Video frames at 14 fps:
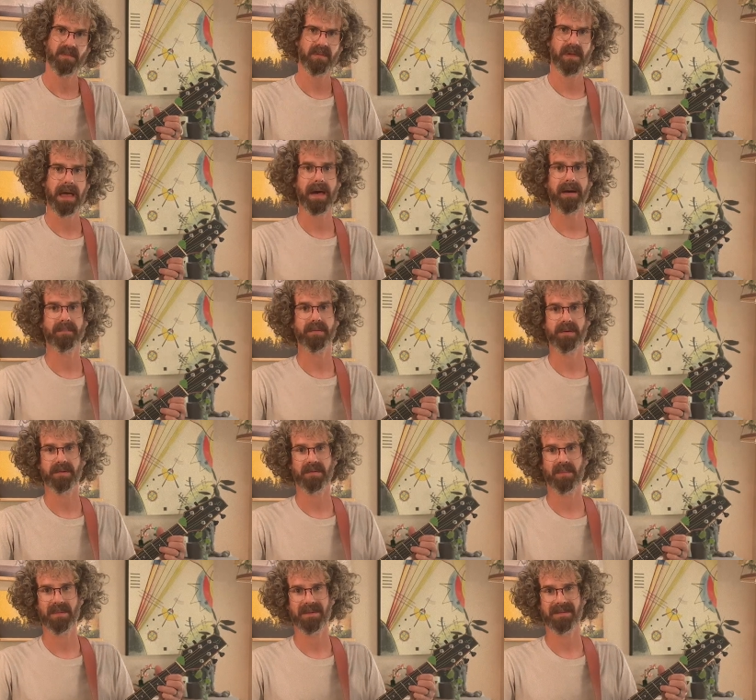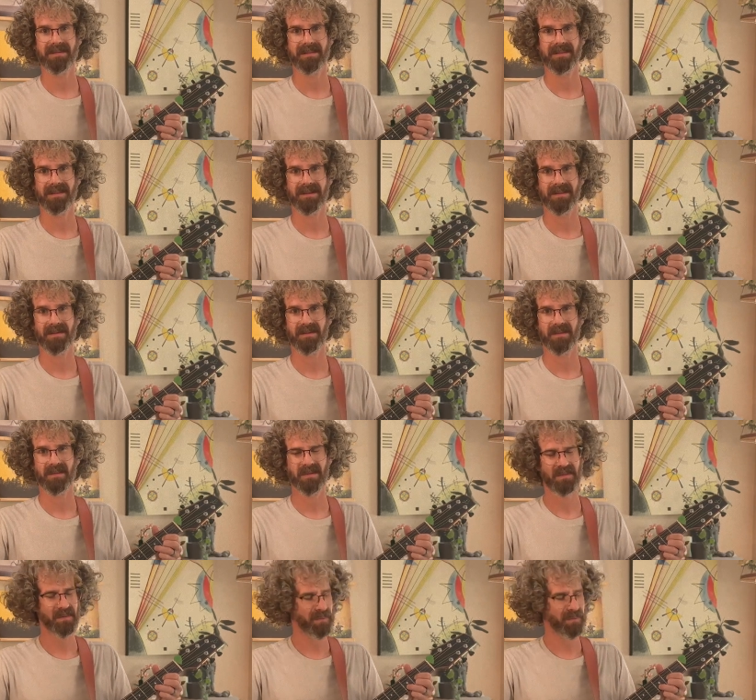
a little happier to me than the other two, just a